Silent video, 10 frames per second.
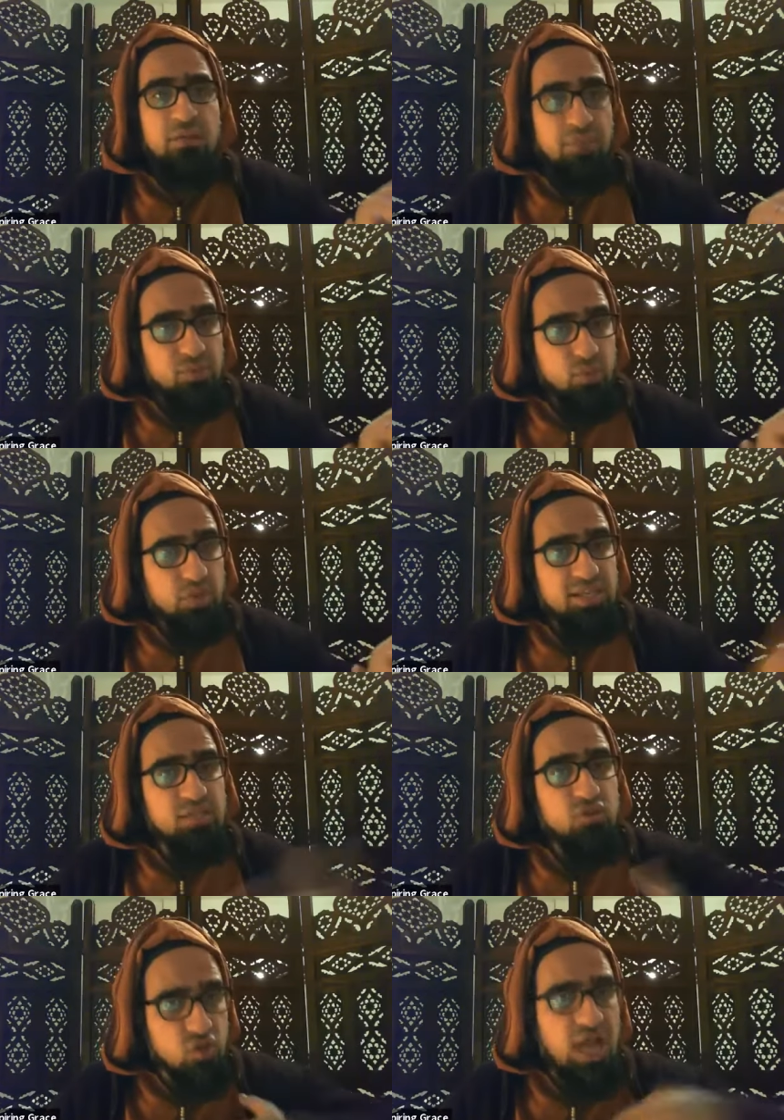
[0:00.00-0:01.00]
That's why they
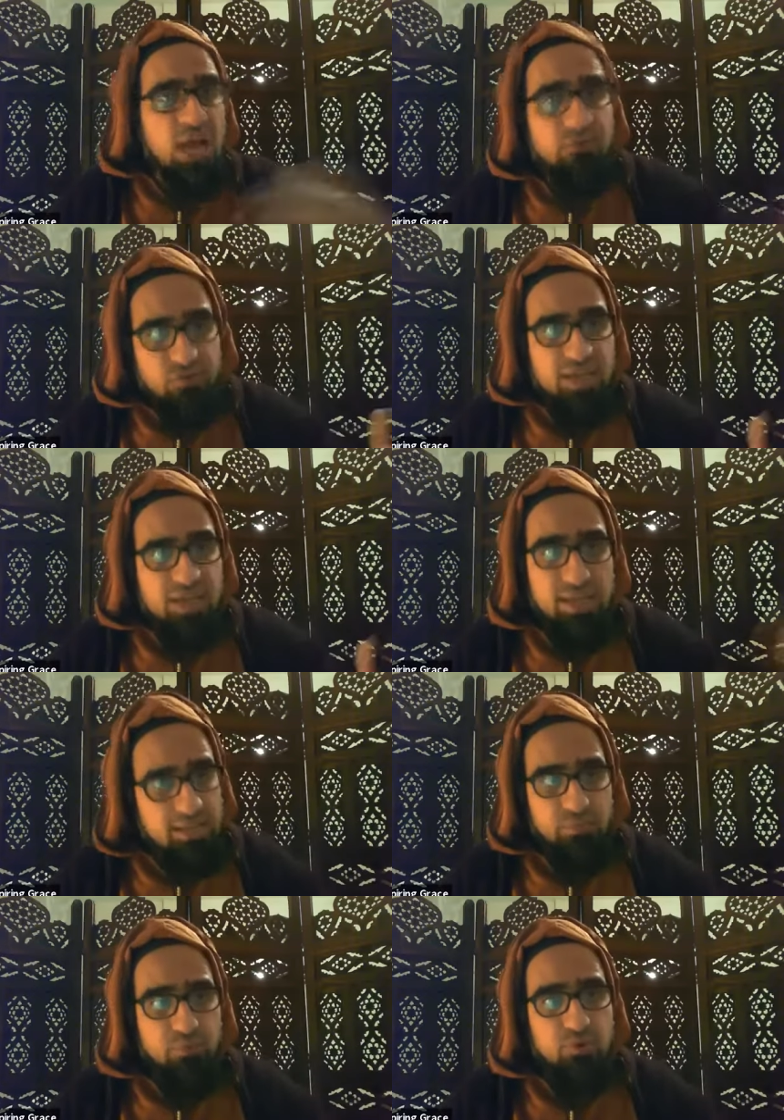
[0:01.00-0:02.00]
say just to have a reckoning
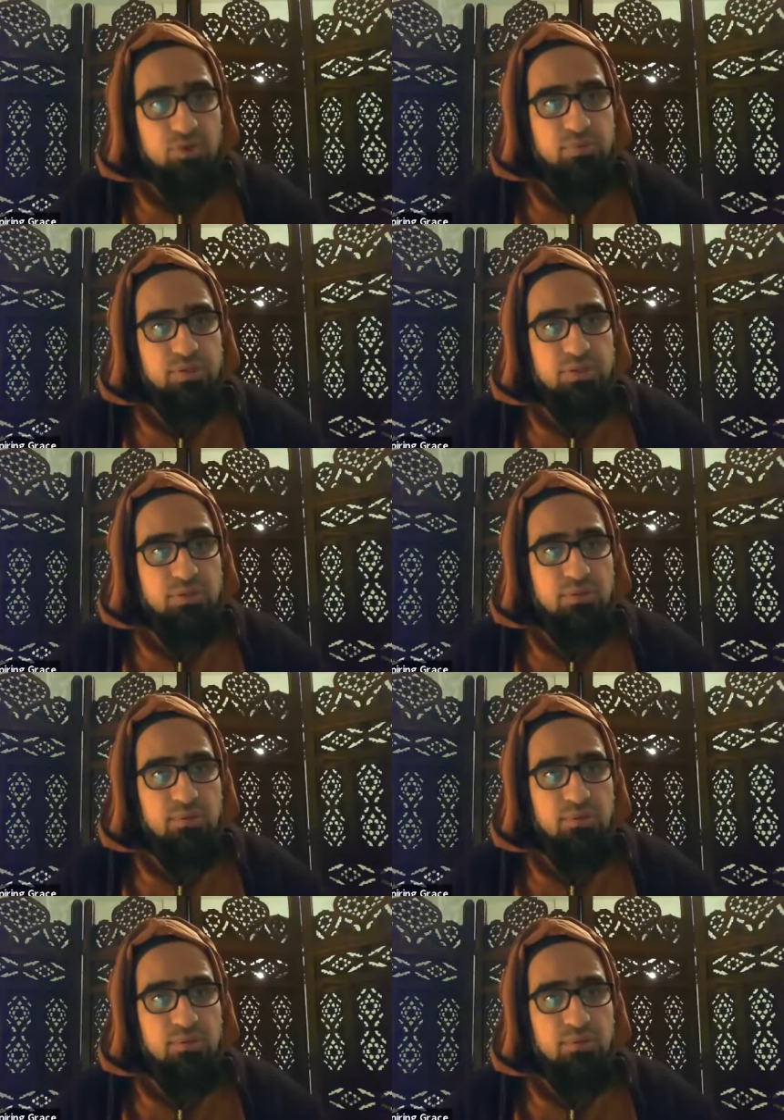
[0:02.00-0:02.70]
is a punishment.